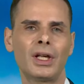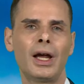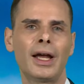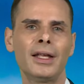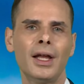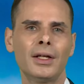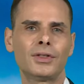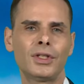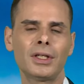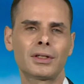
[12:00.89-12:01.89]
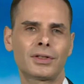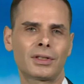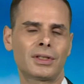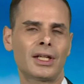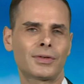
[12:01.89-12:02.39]
Tsai seek a
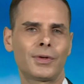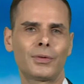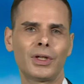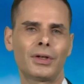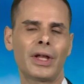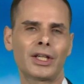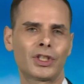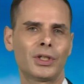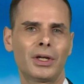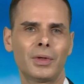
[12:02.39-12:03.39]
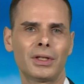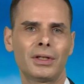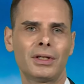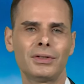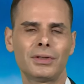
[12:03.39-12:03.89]
successful re-election
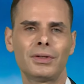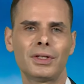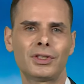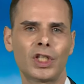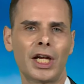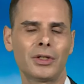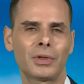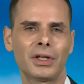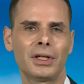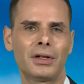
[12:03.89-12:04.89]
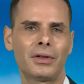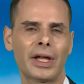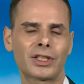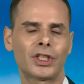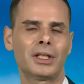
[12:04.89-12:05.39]
going into this January
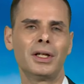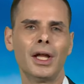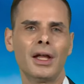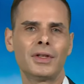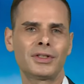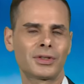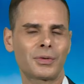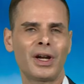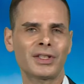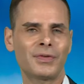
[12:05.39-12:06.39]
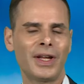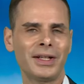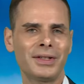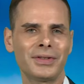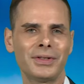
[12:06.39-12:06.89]
election? This is Ross
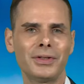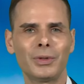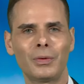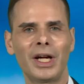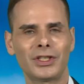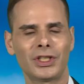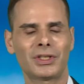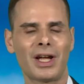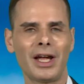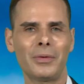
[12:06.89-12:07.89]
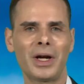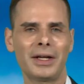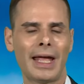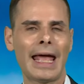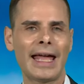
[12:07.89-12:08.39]
Feingold, and you've been watching
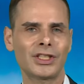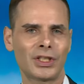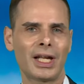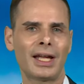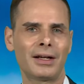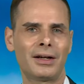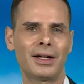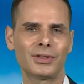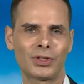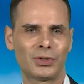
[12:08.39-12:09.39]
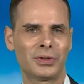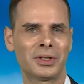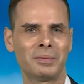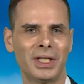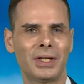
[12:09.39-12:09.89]
Taiwan Hashtag on
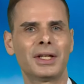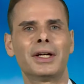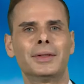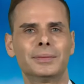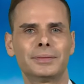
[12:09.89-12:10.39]
Storm Media.